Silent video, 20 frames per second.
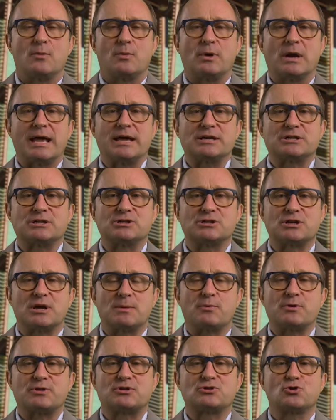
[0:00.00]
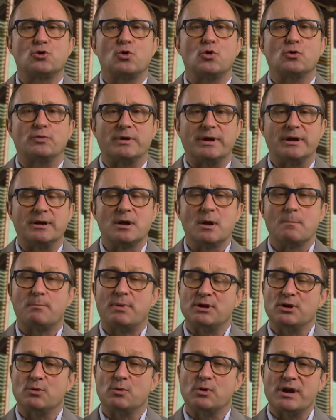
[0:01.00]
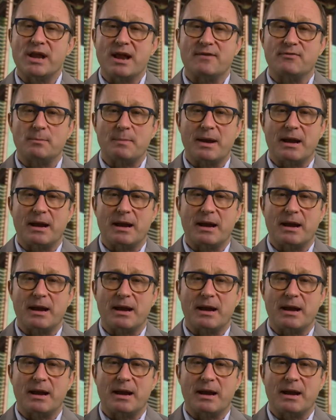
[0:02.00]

a relationship with children, but you were never